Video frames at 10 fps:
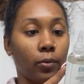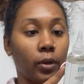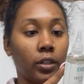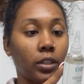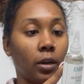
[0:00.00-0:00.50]

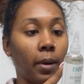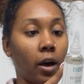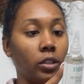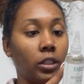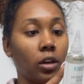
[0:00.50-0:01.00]
What is it
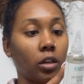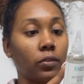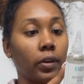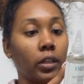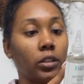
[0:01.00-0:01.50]
about?
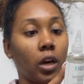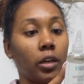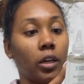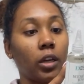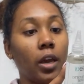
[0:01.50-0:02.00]
Detoxifying
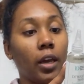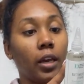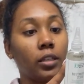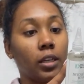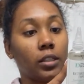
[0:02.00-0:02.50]
tonic
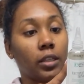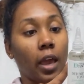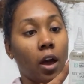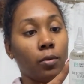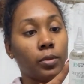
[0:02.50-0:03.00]
is a
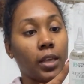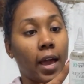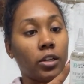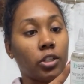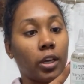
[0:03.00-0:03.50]

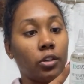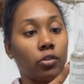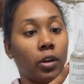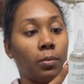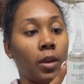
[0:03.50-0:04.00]
scalp/skin
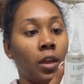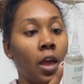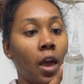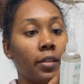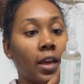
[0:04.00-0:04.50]
treatment
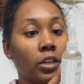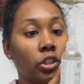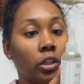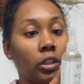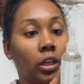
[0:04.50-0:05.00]
that
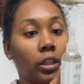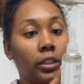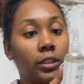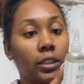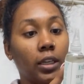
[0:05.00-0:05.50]
gently
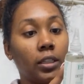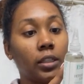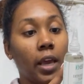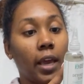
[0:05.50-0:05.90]
cleanses